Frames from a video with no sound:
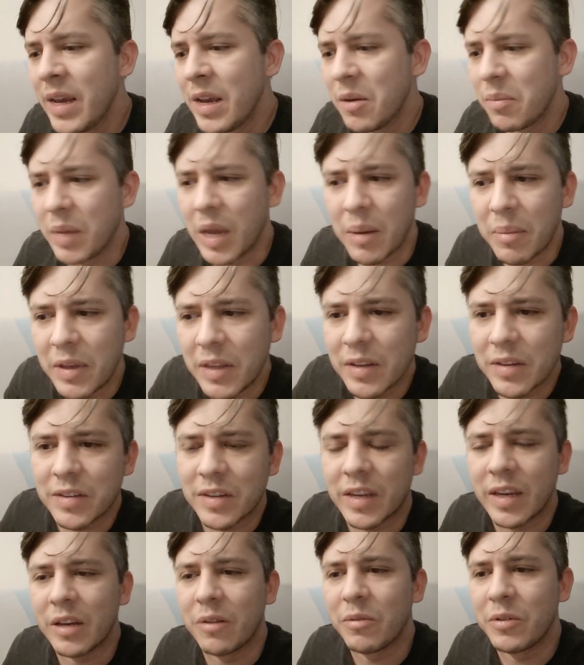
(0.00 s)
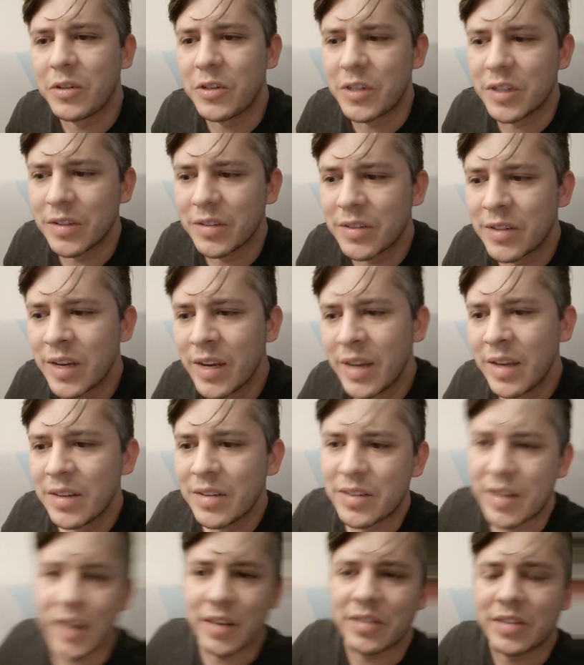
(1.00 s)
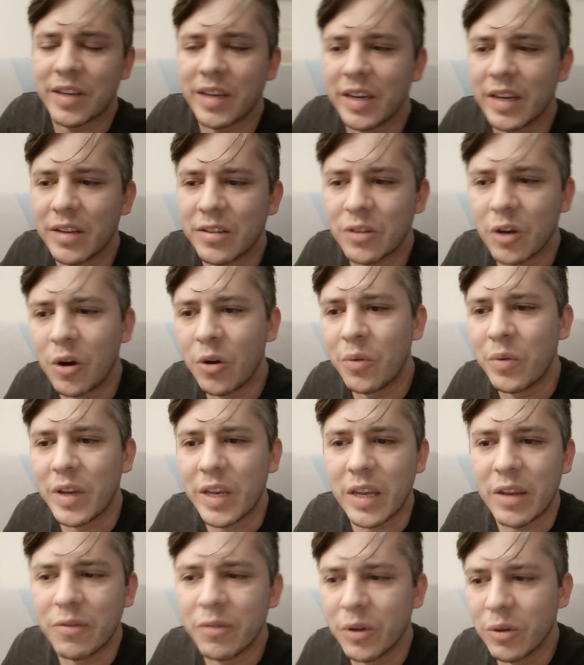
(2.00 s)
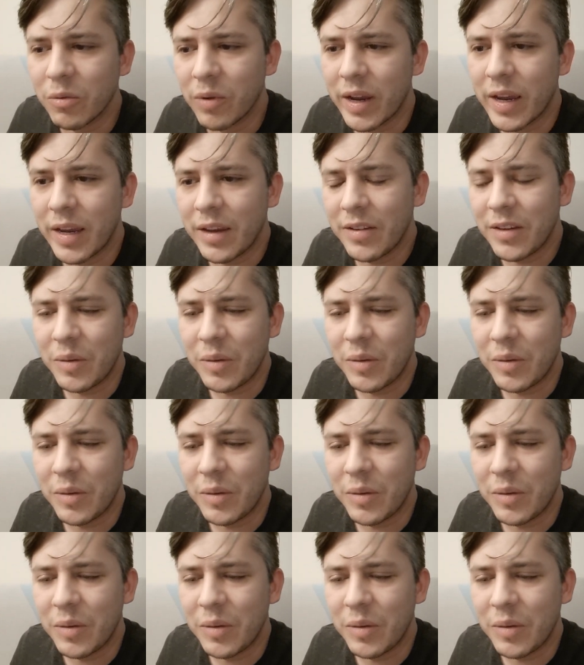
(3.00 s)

Maybe this kid was just testing his own evil ways.